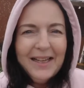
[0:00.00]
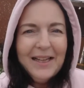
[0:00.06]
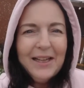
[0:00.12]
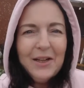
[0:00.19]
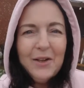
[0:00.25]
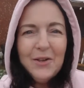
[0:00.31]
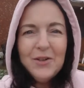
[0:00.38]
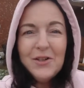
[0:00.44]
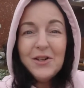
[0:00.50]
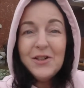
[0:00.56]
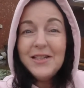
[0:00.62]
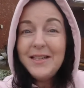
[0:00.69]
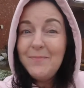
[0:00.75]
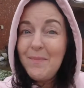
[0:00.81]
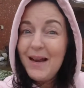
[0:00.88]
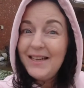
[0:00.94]
little hood on.
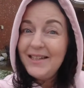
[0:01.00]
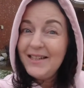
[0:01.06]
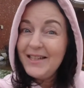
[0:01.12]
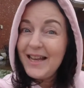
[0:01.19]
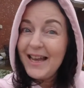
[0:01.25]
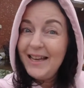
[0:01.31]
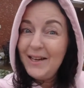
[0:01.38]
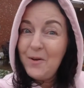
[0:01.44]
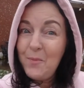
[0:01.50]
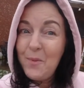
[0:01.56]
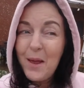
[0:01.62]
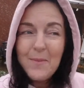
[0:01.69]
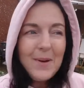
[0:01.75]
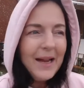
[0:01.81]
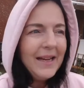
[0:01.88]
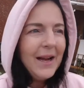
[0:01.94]
Did manage to get a little
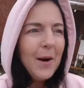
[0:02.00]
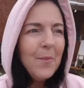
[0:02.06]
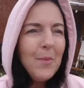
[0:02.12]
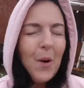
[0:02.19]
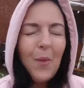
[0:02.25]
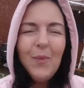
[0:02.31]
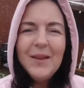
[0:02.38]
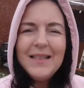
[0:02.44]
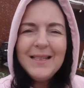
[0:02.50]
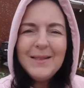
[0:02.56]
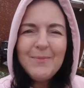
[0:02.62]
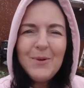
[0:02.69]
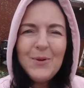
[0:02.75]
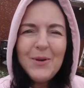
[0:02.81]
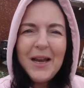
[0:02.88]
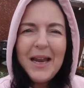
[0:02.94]
bit of makeup on this
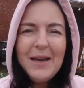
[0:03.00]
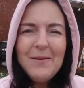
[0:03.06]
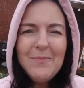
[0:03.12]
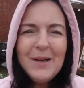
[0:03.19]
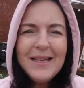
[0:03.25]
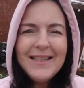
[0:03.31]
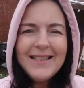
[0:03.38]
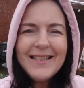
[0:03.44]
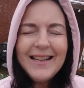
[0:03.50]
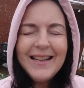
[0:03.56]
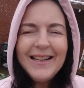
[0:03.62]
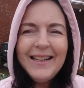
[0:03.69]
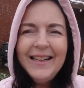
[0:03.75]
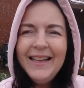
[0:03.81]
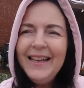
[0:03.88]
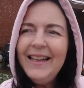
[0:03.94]
morning,
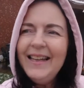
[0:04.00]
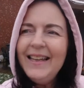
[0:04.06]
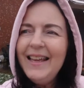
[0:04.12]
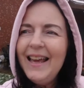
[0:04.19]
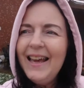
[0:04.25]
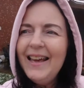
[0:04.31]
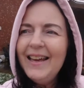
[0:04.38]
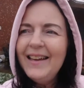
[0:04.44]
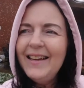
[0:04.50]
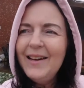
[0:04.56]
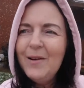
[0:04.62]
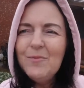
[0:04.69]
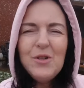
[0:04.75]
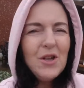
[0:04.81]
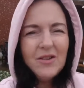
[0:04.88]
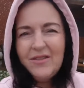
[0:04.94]
but yeah,
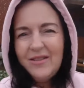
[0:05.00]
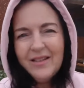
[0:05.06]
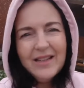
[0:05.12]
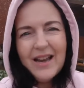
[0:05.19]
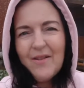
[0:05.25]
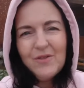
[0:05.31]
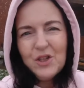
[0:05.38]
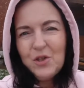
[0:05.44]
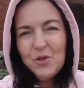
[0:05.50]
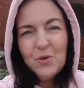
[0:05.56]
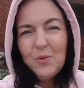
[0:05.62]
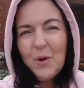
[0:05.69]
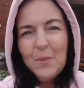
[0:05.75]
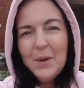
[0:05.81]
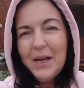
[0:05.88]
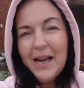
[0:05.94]
I'm never sure
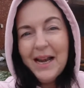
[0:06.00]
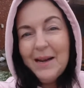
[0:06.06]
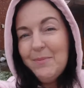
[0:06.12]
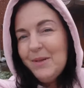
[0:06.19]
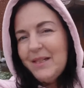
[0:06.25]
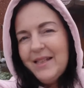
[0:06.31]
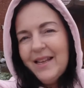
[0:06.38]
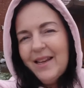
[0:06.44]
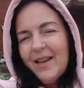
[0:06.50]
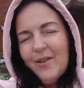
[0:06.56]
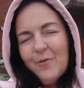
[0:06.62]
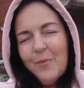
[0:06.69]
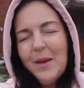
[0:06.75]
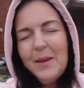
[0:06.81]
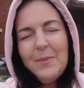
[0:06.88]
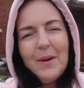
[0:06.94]
what my neighbours think
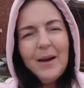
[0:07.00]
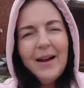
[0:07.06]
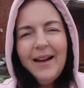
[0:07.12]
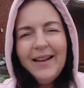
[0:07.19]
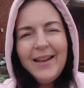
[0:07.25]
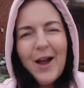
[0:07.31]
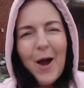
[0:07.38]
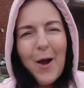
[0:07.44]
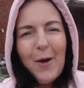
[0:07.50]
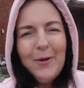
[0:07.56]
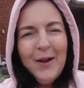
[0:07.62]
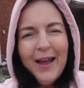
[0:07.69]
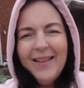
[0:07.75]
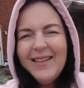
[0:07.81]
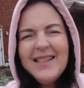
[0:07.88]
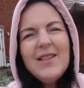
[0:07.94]
of me, but hey ho,
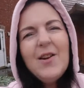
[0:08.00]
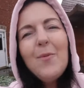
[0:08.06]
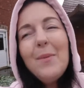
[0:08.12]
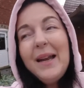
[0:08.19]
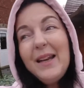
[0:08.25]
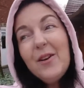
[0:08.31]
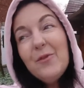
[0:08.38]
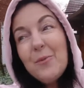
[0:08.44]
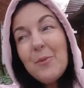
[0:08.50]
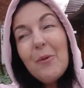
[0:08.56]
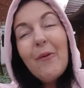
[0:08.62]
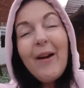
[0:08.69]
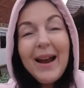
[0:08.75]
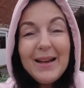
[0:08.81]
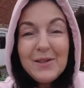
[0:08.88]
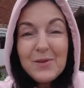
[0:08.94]
there's not many of them
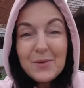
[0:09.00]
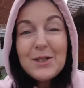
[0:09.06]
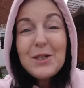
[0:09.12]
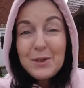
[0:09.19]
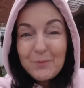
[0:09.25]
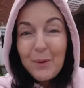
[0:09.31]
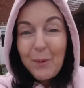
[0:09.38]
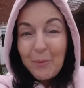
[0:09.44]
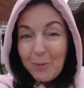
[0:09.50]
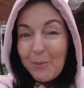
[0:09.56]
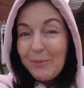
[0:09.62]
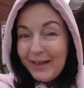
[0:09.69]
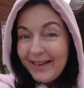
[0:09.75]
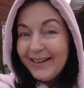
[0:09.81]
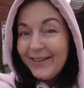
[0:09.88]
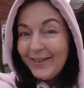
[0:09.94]
around, which is
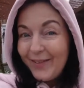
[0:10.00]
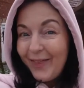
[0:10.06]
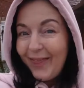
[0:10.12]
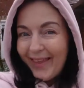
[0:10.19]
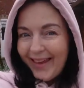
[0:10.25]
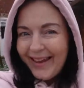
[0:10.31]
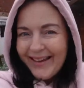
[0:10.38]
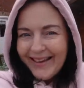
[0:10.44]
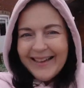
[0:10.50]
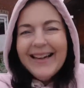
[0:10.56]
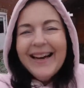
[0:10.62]
probably a good thing.